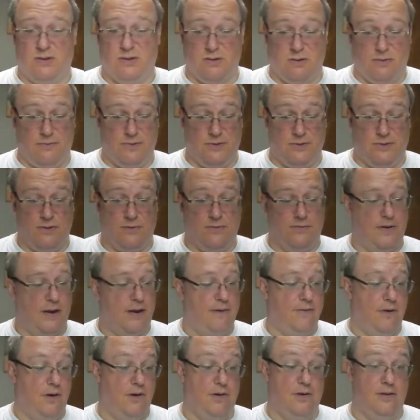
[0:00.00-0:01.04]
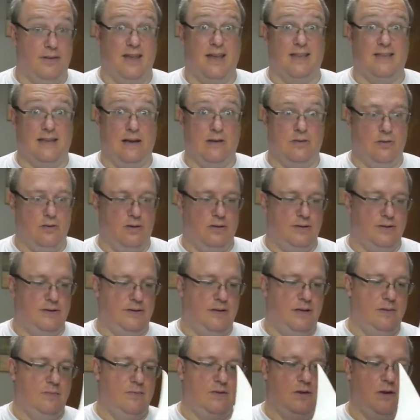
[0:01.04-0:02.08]
Surfacer 500. That's how good the
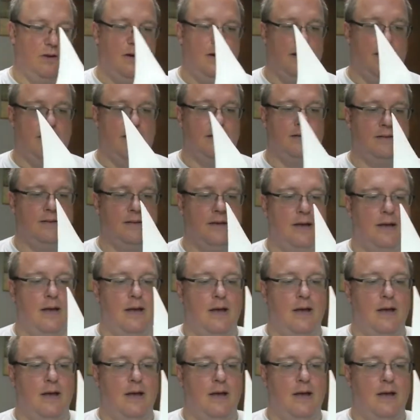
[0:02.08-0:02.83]
seams are on this.